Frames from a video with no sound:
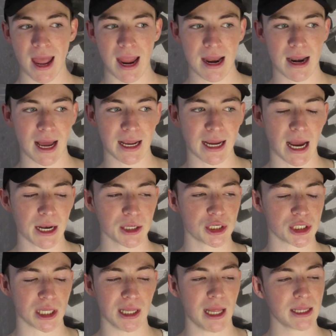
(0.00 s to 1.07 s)
and I kind of
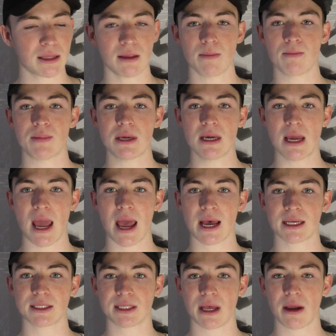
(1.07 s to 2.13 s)
just let them be
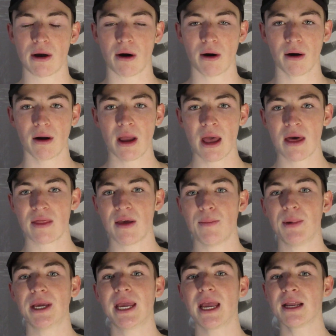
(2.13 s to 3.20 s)
as they are. They
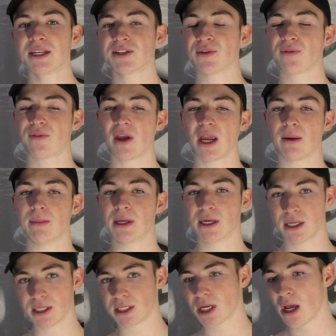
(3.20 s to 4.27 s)
begin to fade
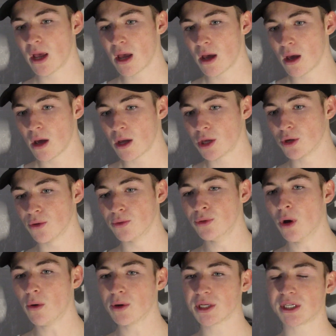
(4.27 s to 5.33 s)
because you'll
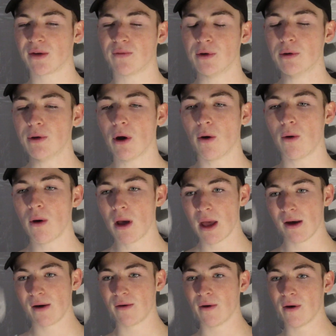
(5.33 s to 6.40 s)
notice if you don't
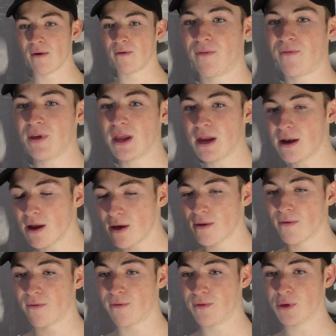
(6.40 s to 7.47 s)
feed
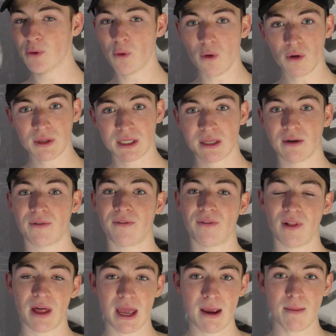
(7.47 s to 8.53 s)
fuel to the
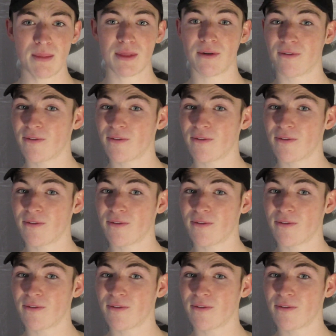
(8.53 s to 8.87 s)
flame